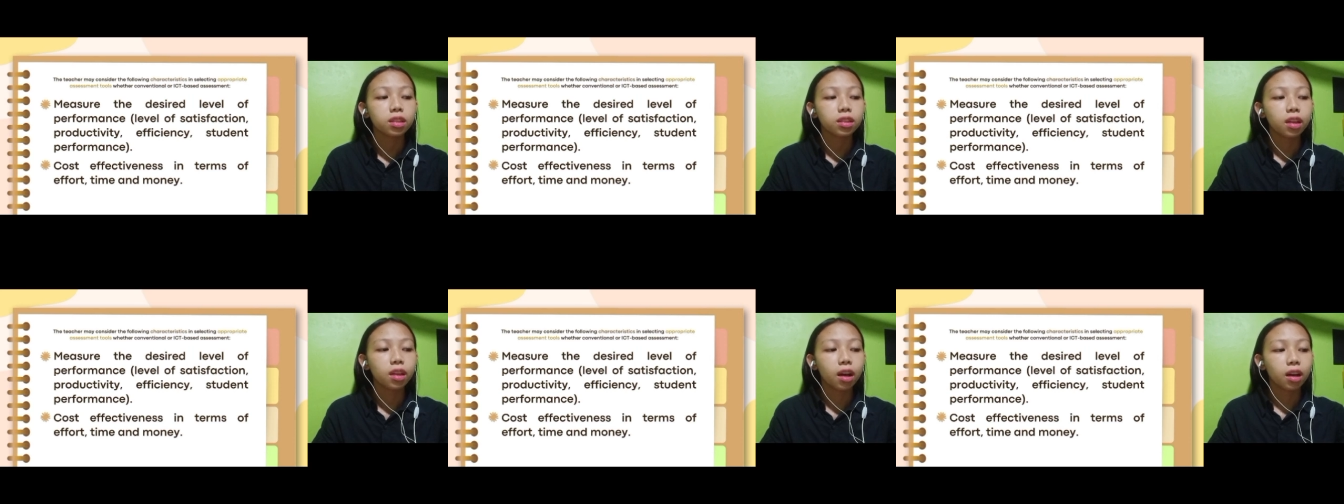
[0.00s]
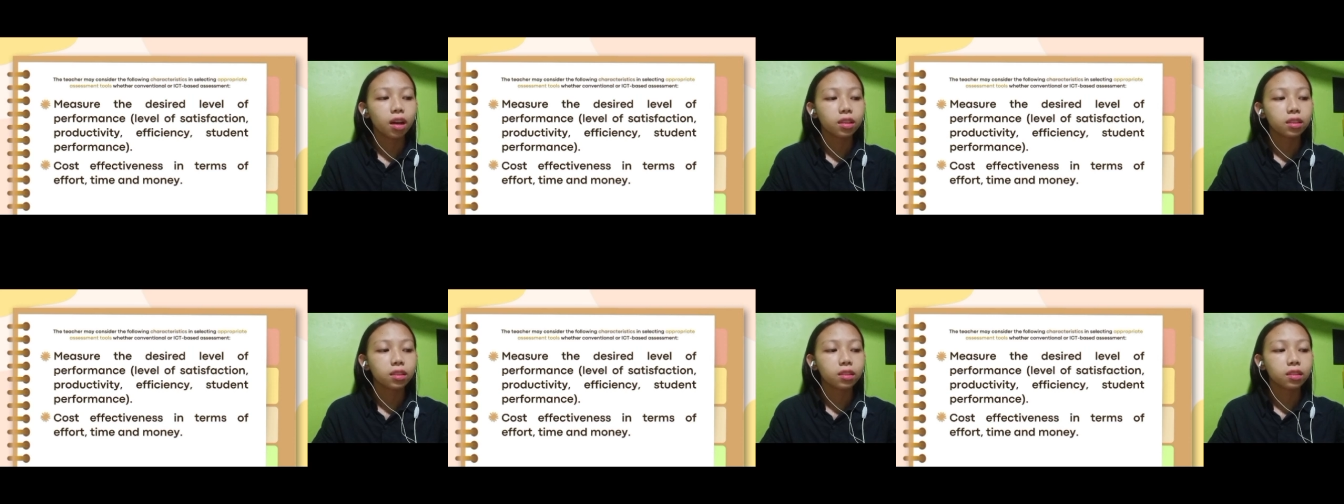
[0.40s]

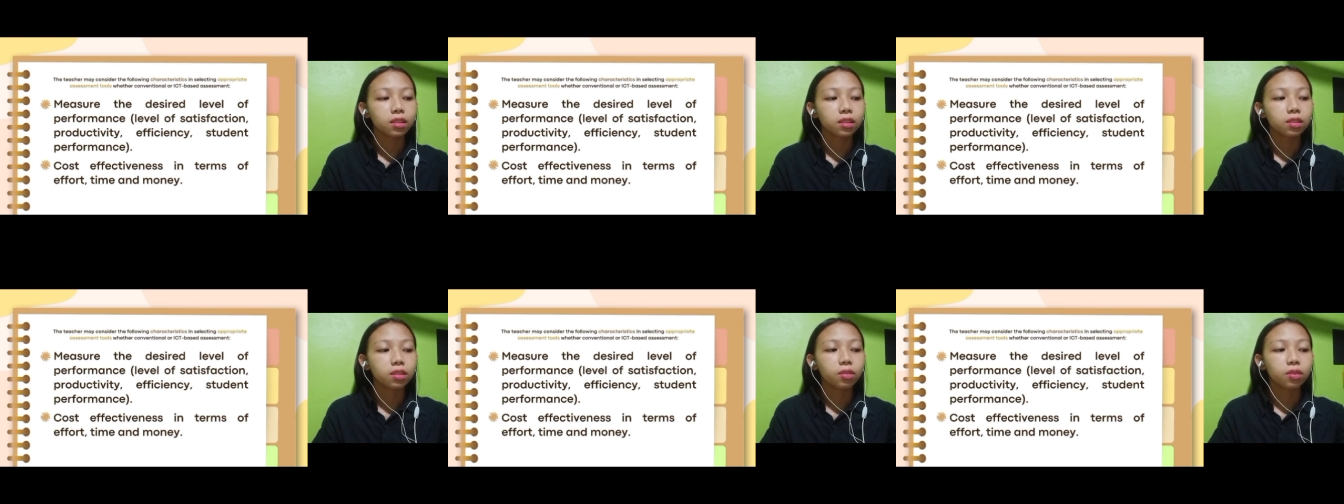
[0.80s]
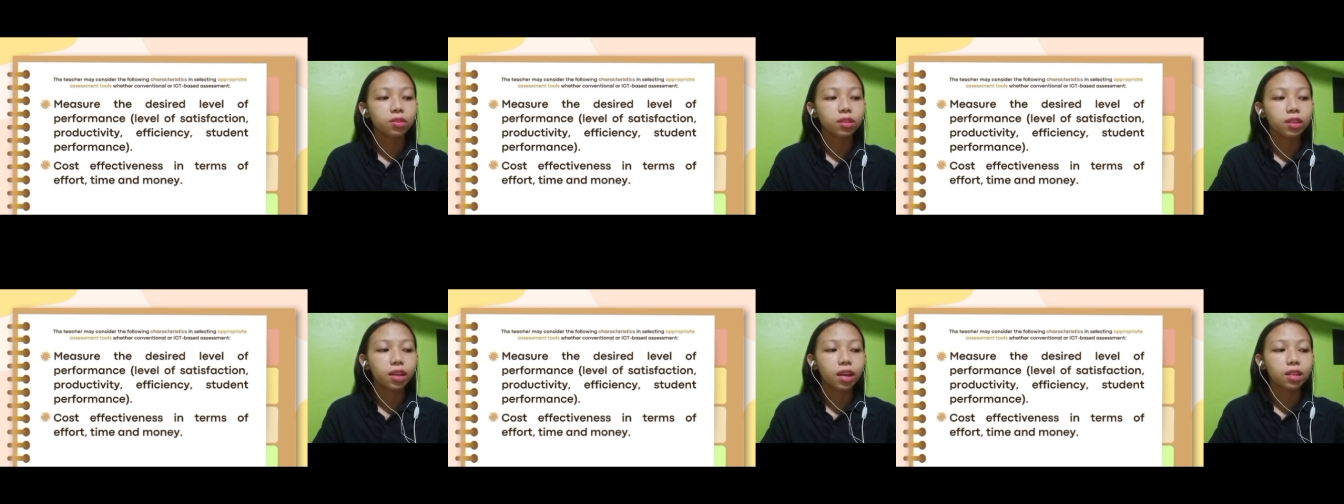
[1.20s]
that
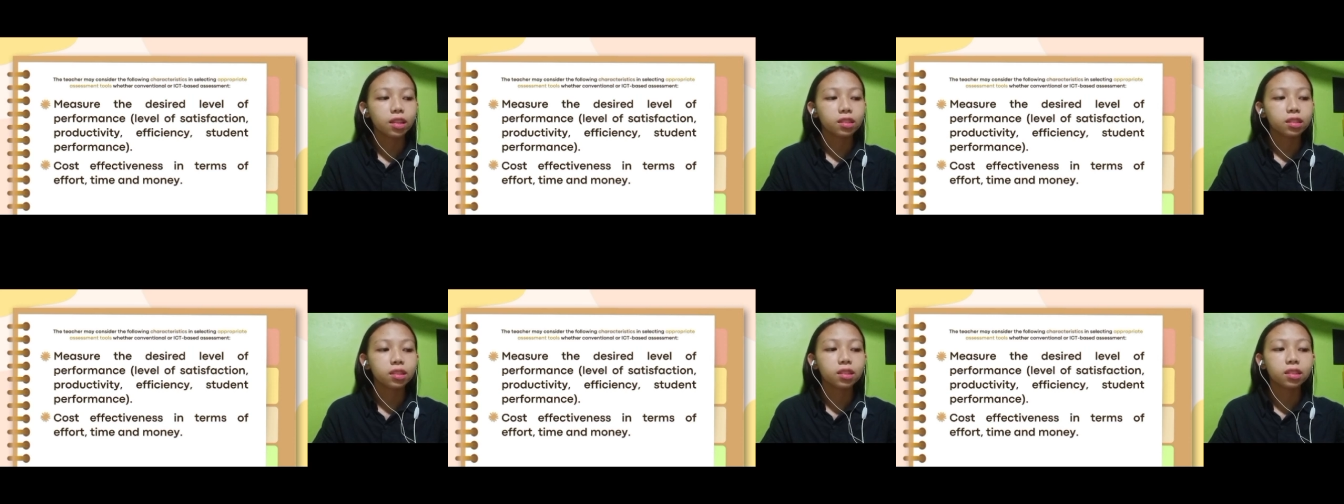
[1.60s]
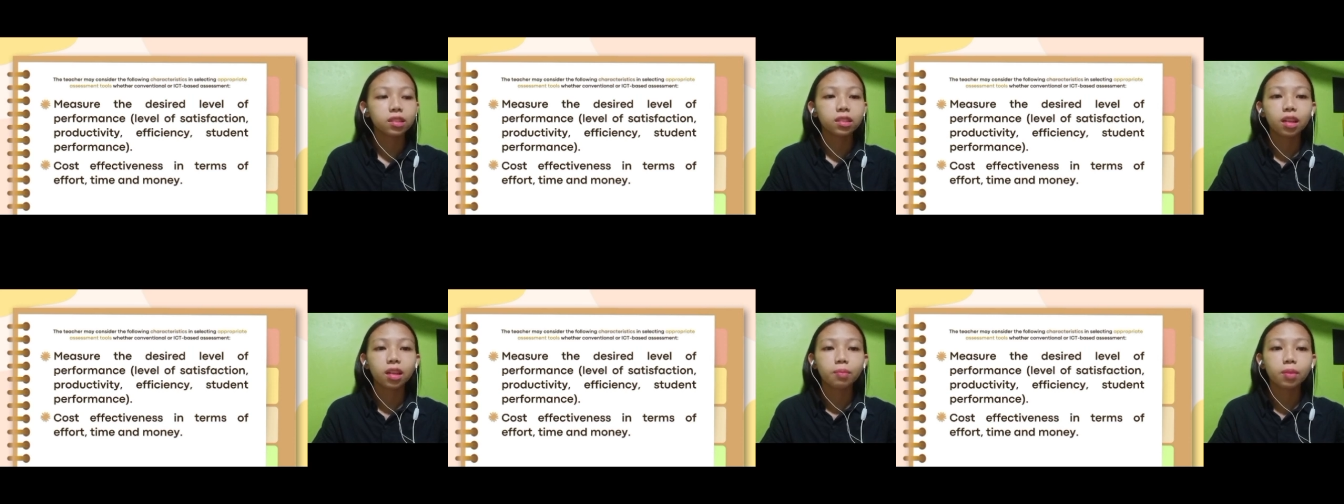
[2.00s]
contains this
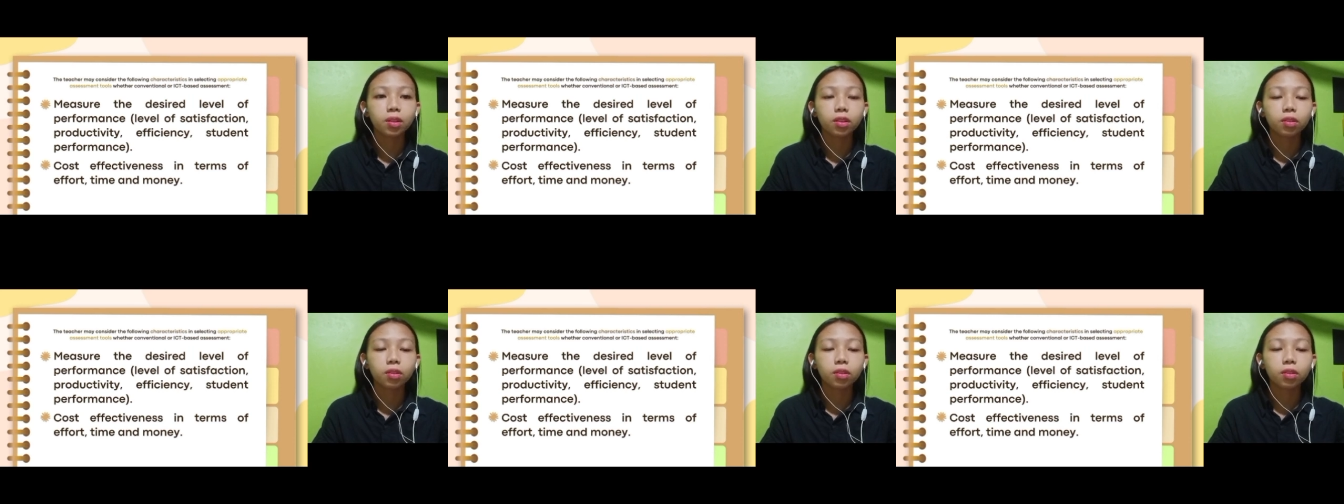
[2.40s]
level